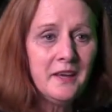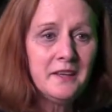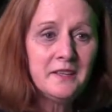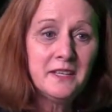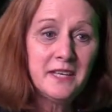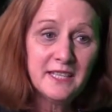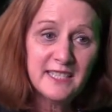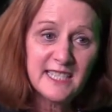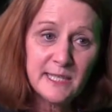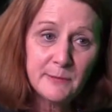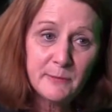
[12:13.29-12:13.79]

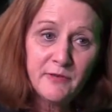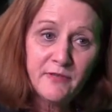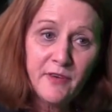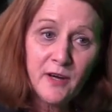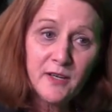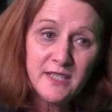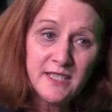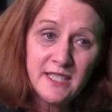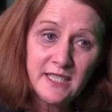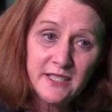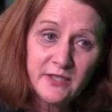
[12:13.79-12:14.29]
get some of
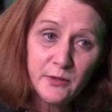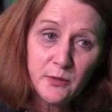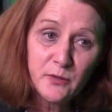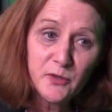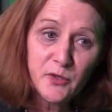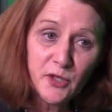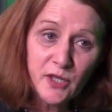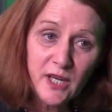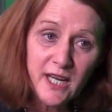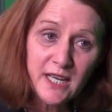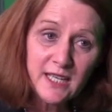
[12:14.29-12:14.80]
our diesel
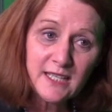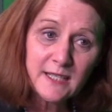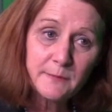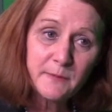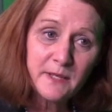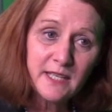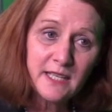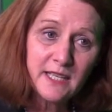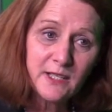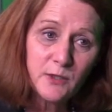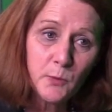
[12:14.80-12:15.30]
trucks
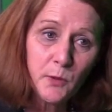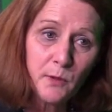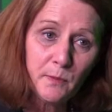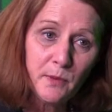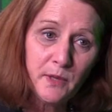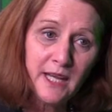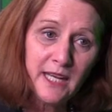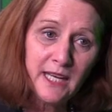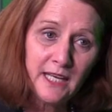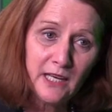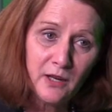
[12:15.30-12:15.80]
because we're
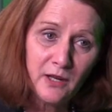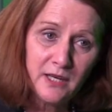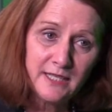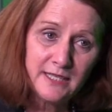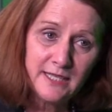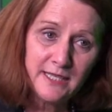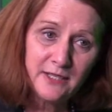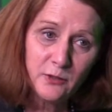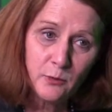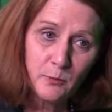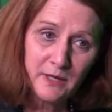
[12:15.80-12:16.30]
planning on a
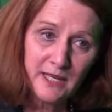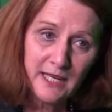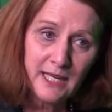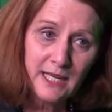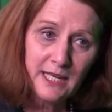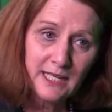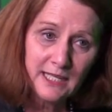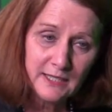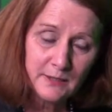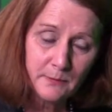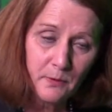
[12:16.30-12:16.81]
diesel
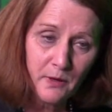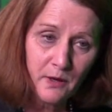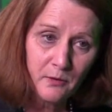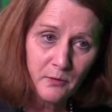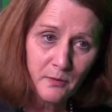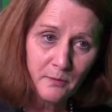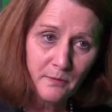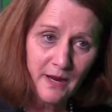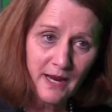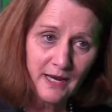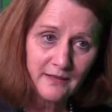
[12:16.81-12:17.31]
mechanics
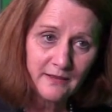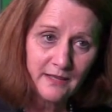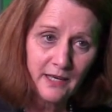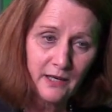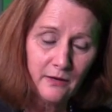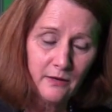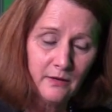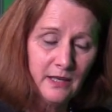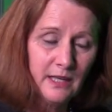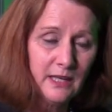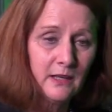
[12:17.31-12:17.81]
program back
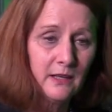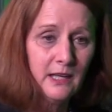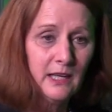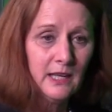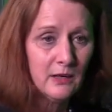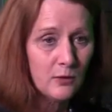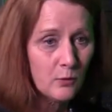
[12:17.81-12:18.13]
there in